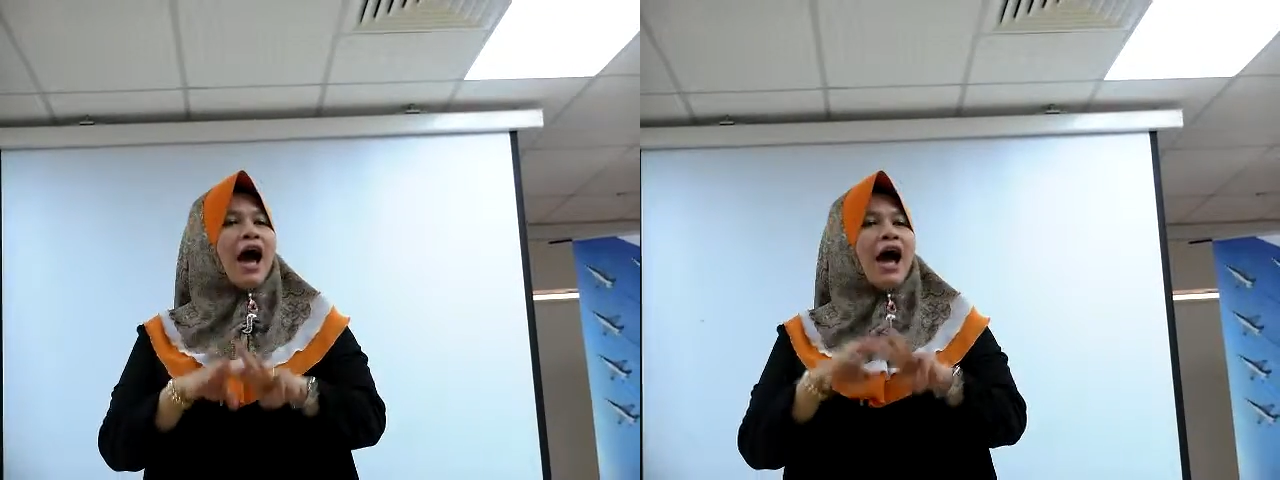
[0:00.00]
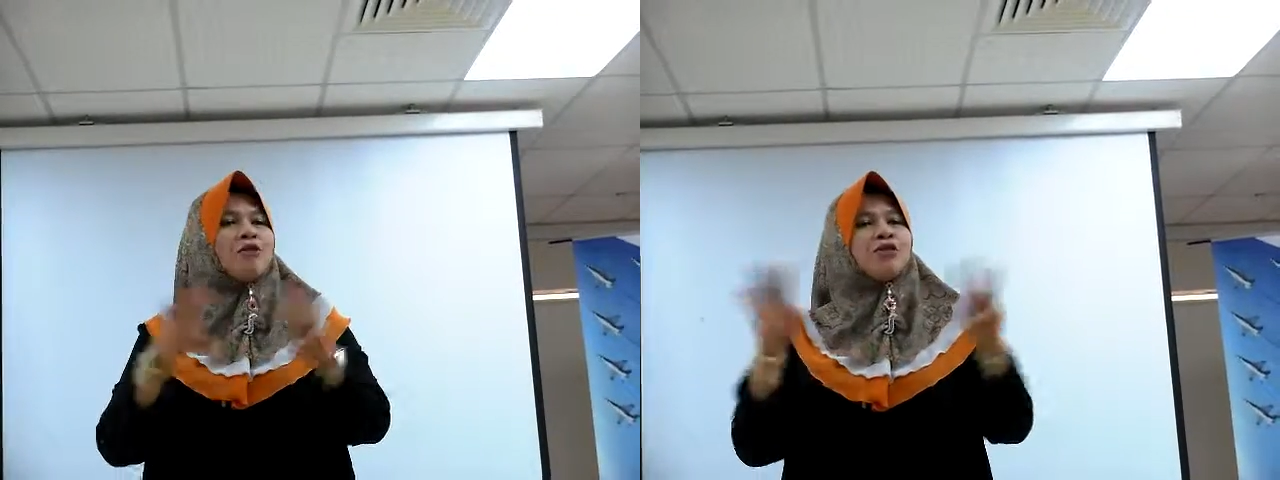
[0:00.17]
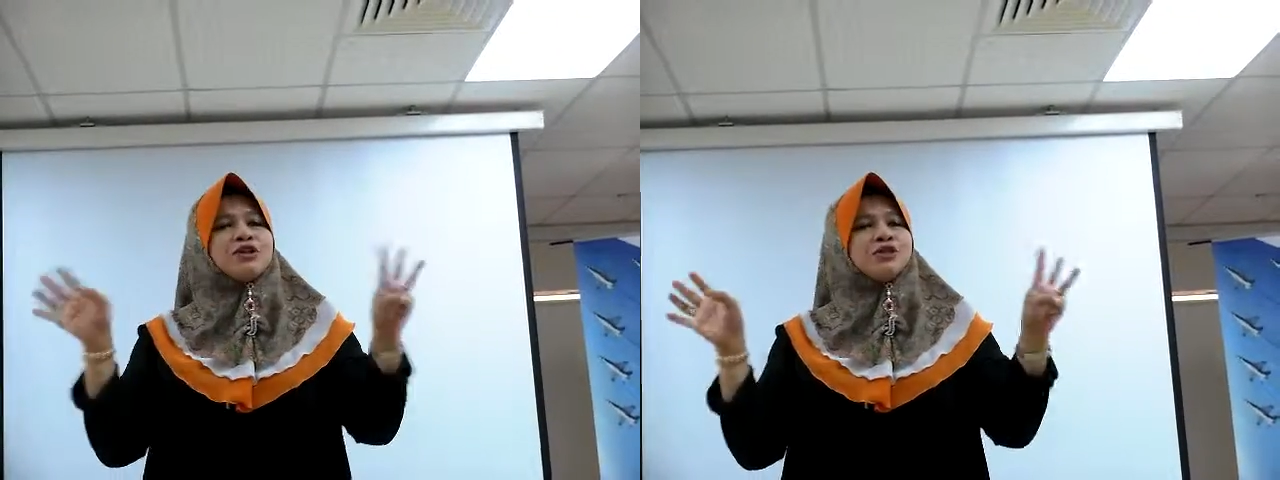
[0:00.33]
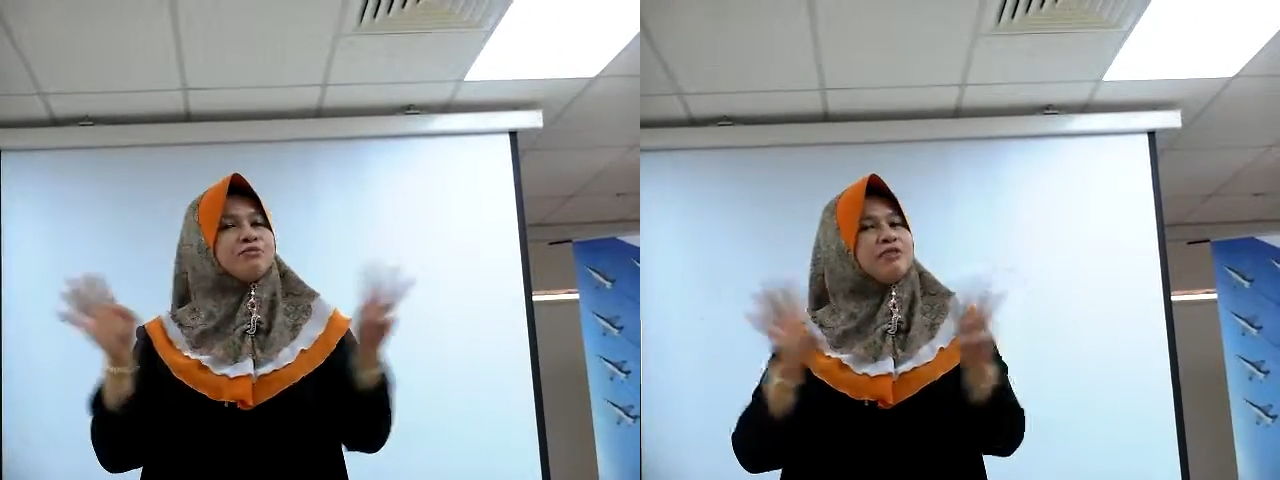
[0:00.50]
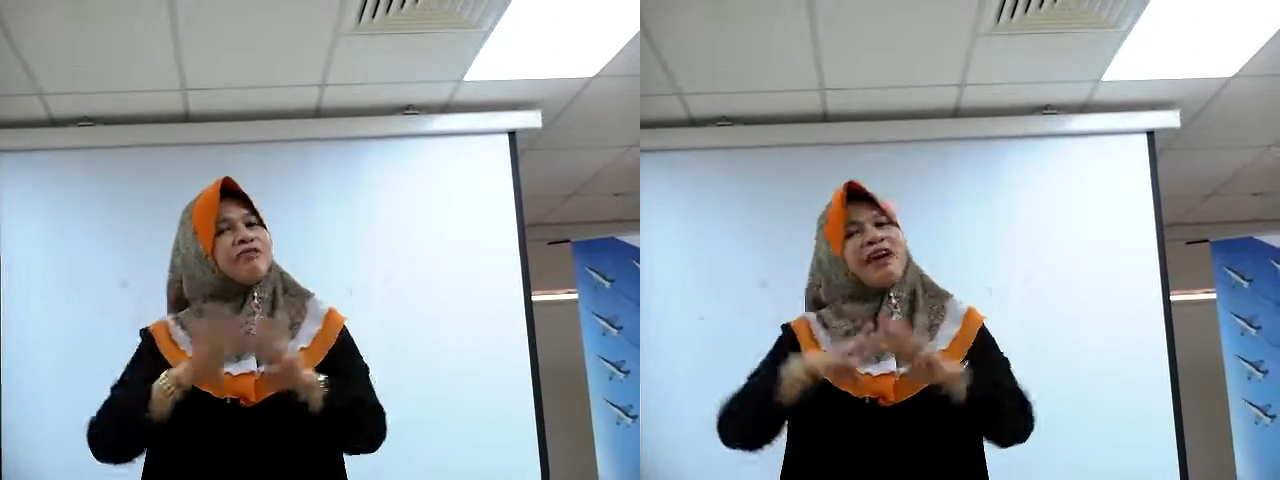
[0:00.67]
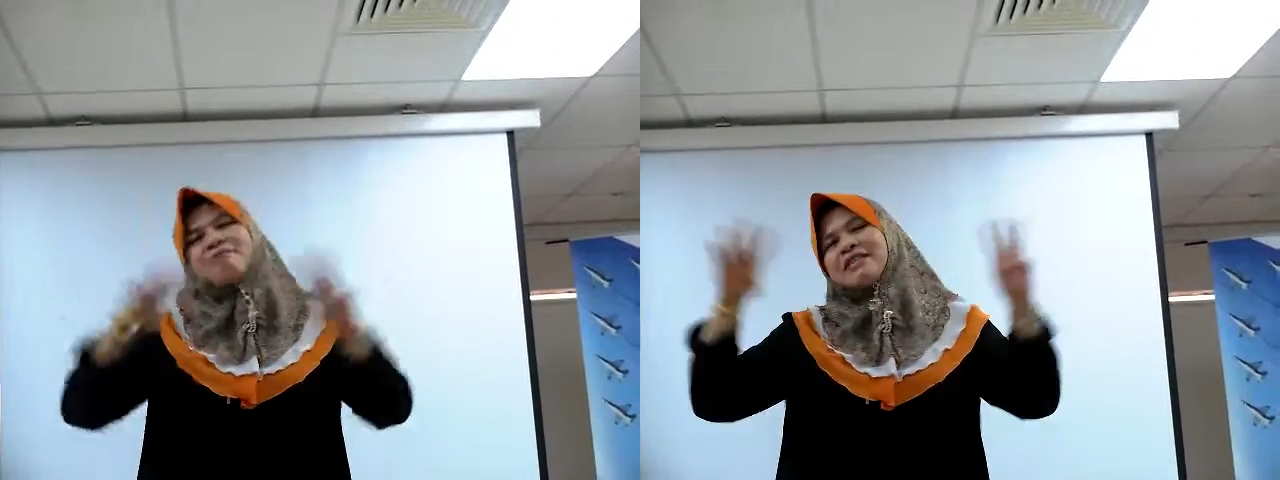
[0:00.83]
I want to be
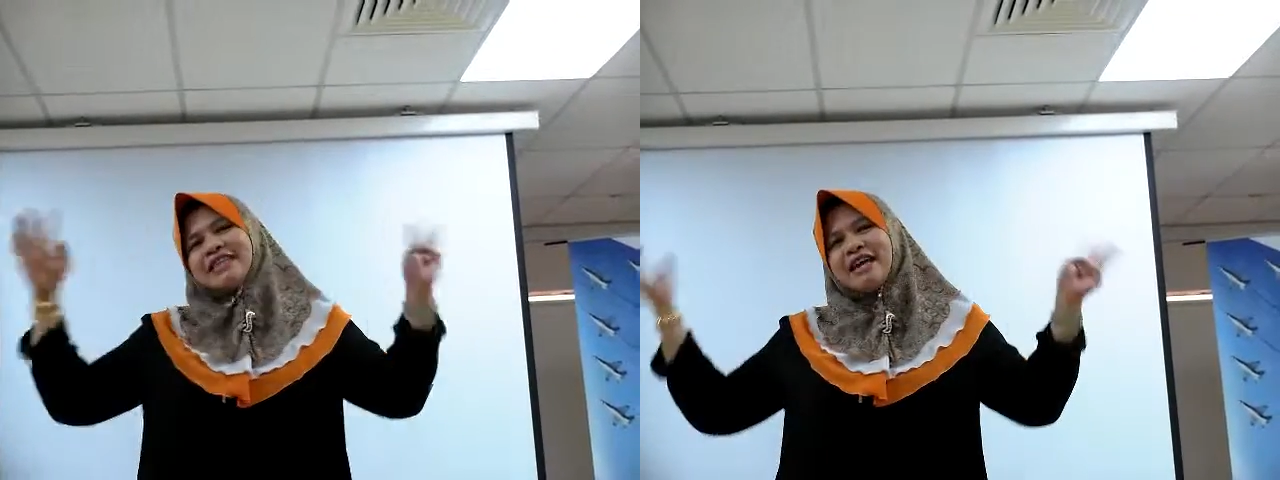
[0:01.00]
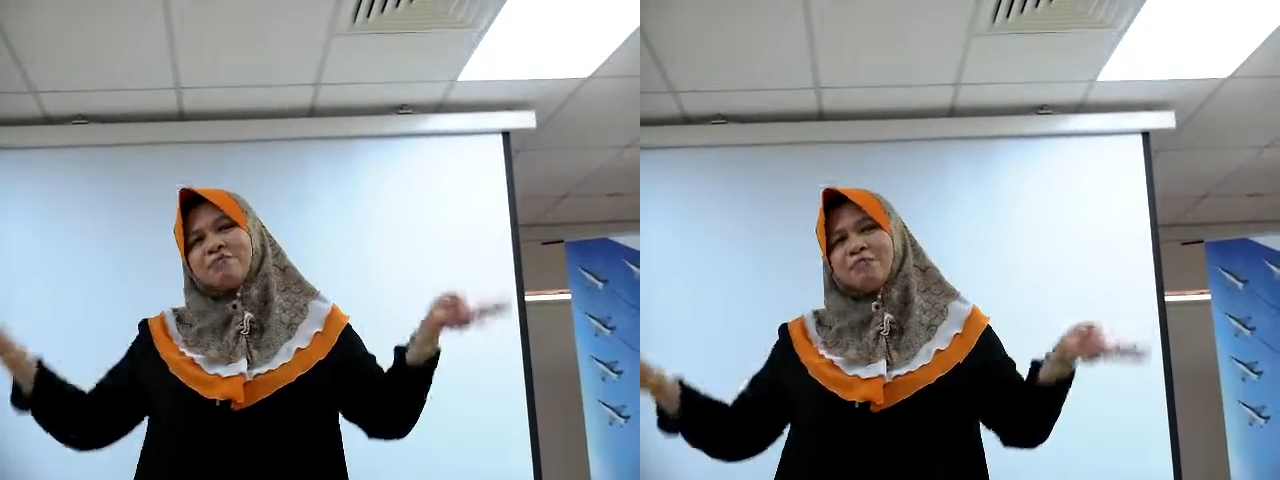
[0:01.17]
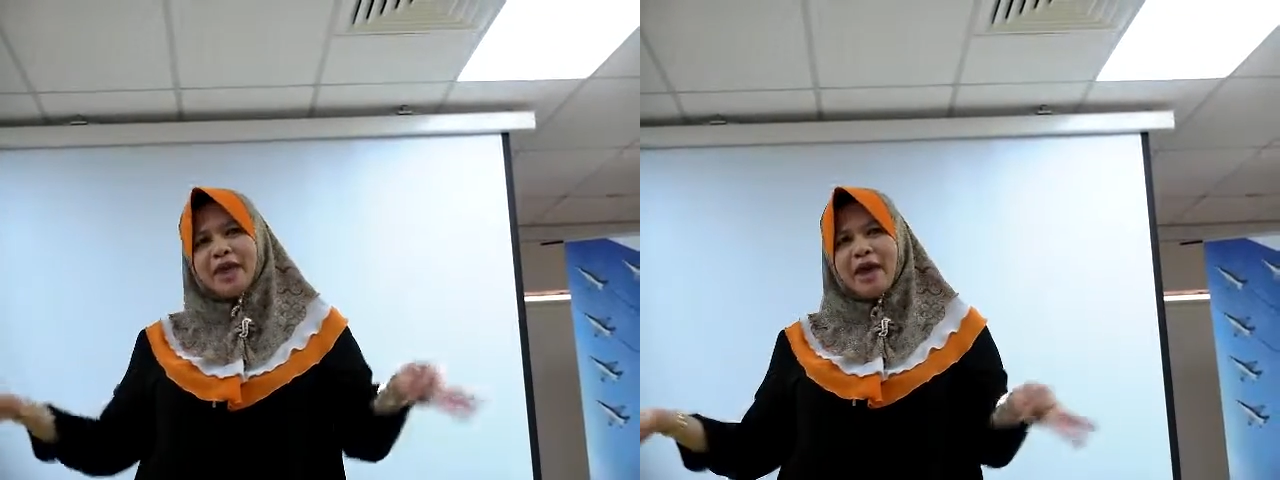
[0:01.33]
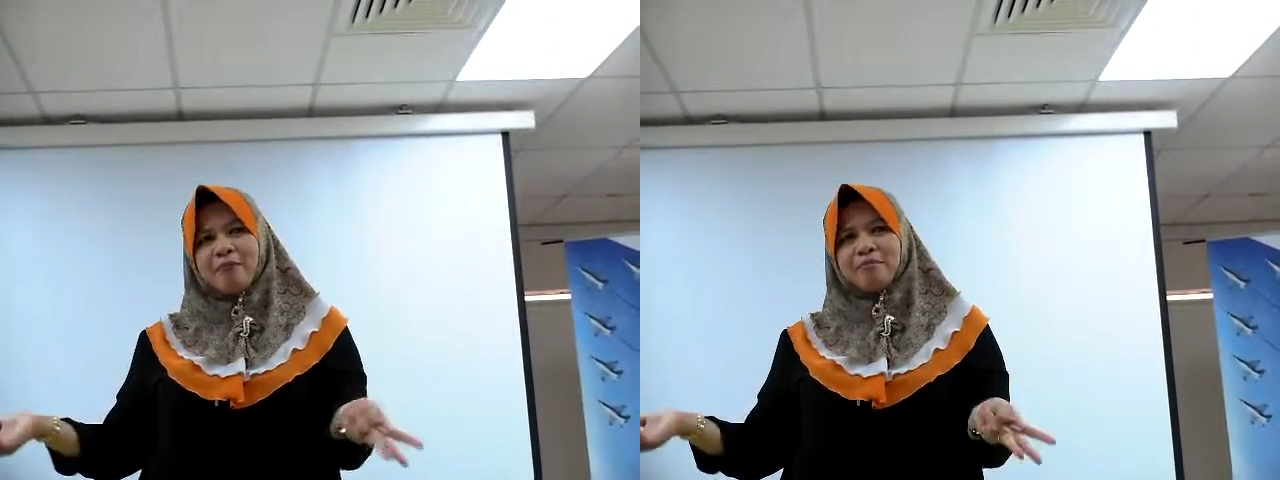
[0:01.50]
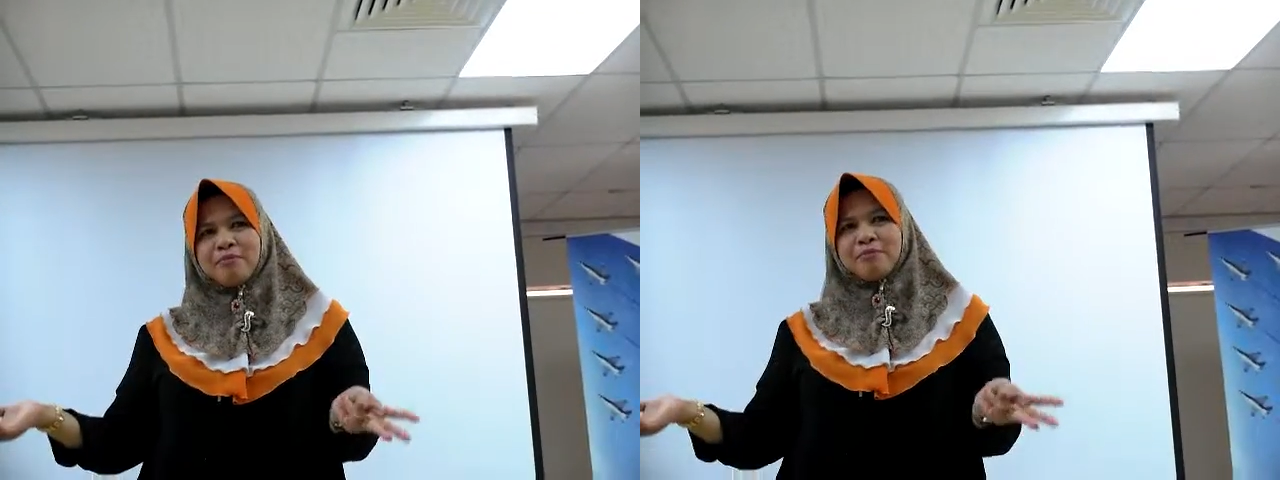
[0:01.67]
famous than PM.